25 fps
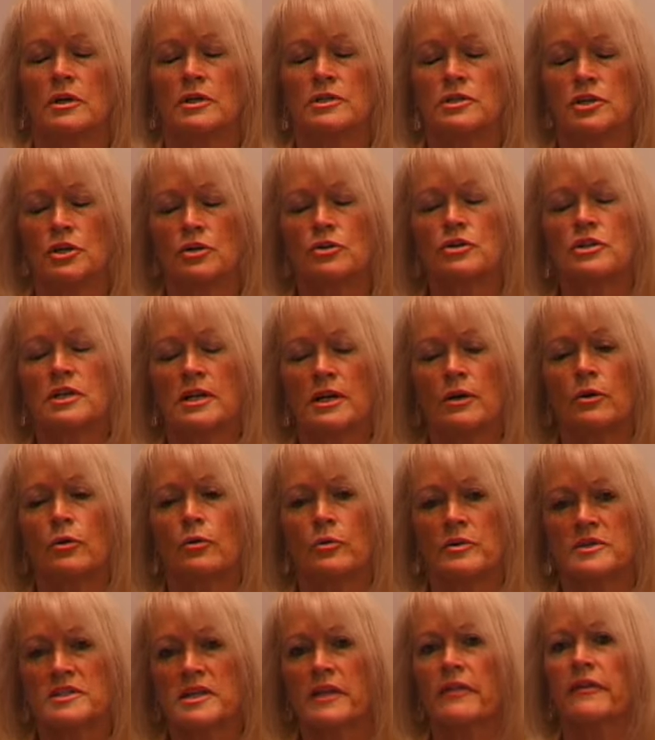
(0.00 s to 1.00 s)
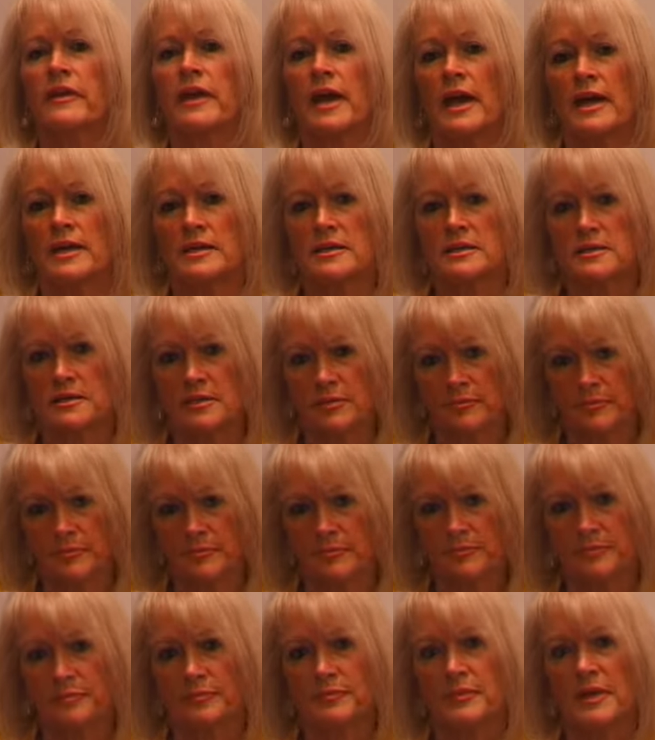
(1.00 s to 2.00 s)
It's usually always at the end,
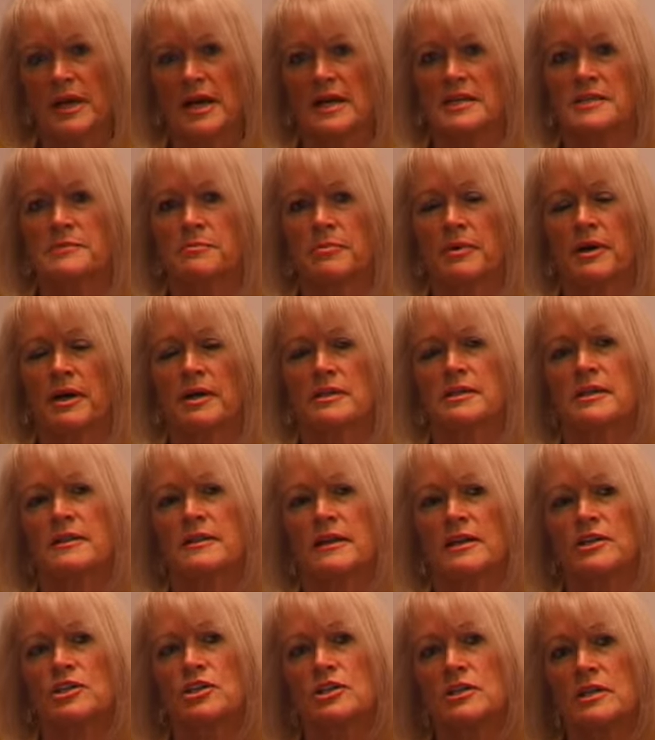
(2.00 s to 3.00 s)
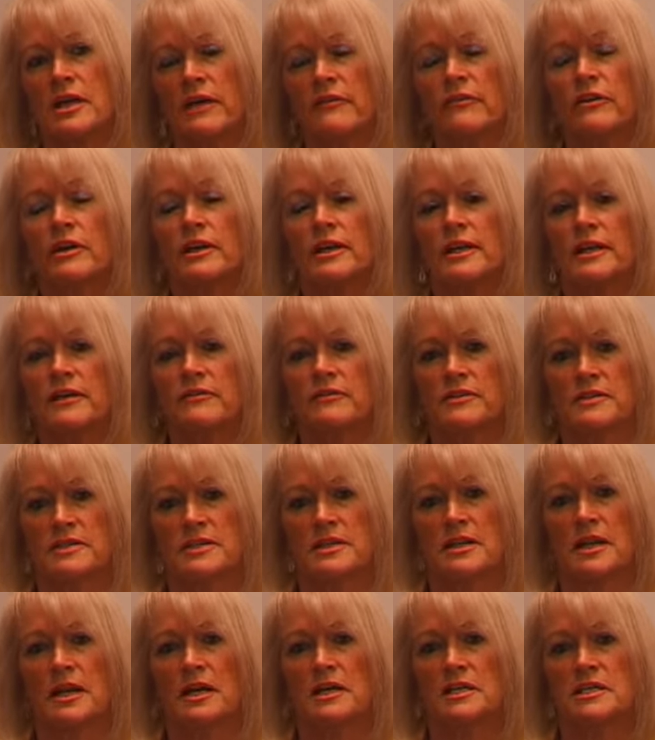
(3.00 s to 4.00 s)
yes, but they should never leave it to
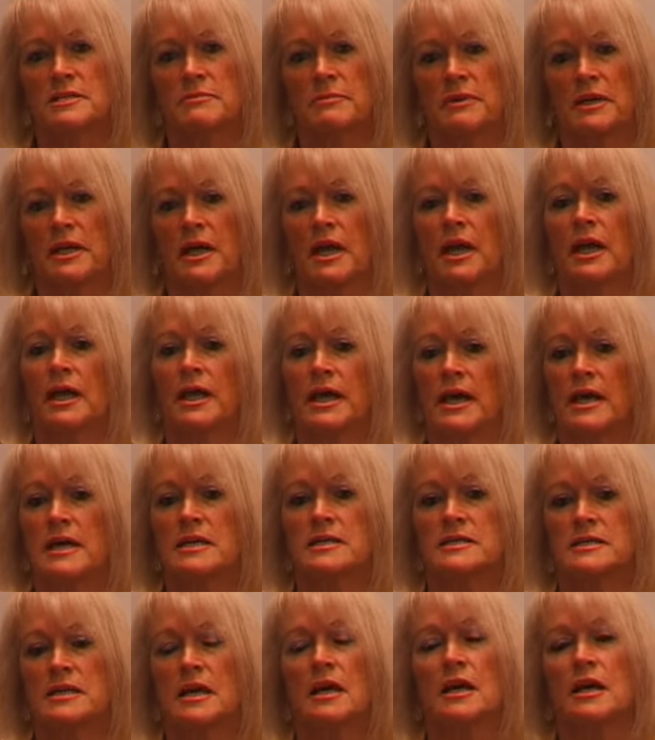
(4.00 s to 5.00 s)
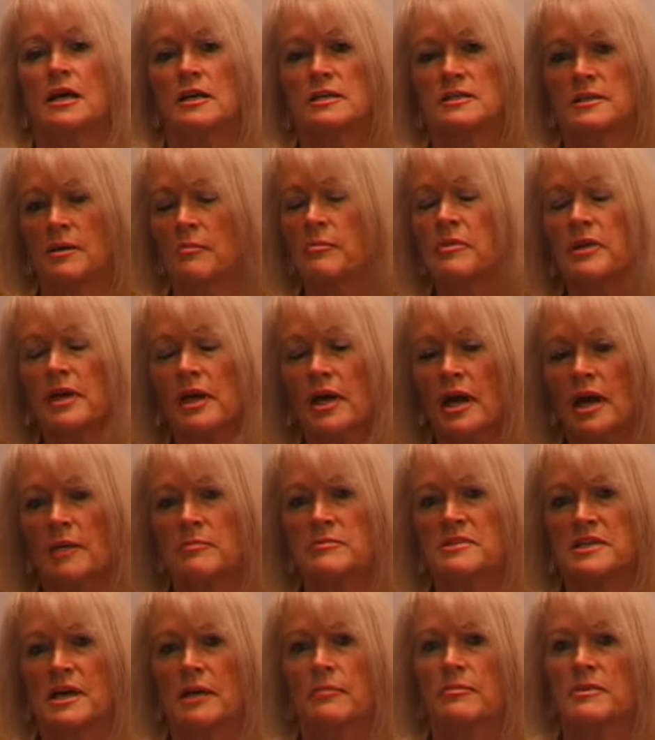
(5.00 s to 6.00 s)
the last minute in case something
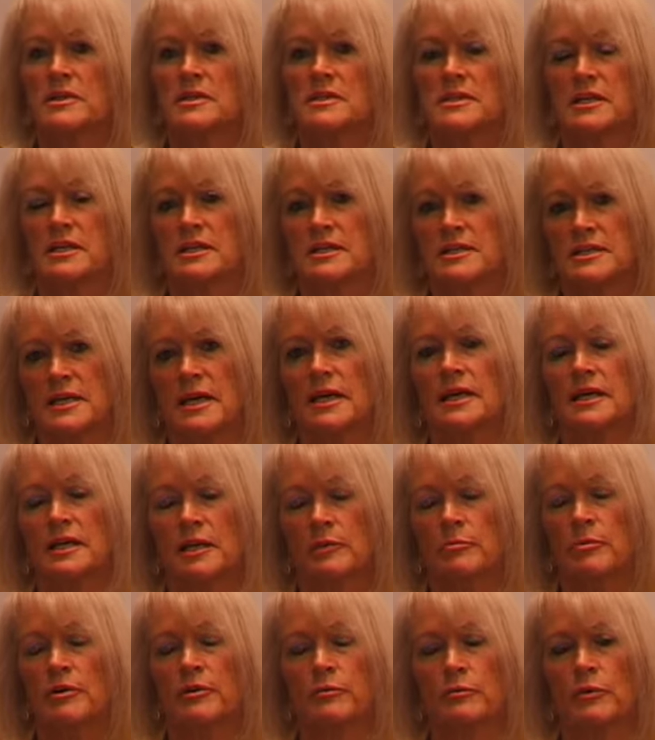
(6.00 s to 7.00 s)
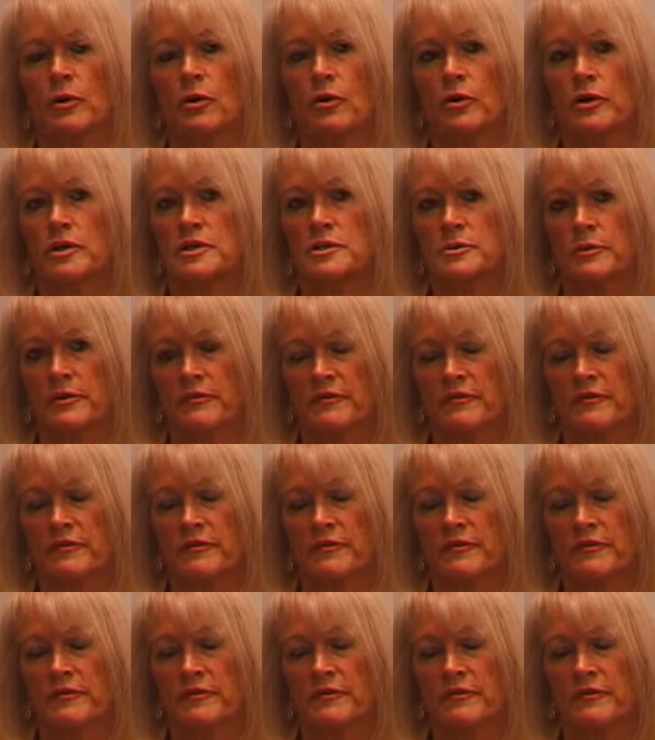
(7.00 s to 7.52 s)
comes up that's going to take a little bit longer to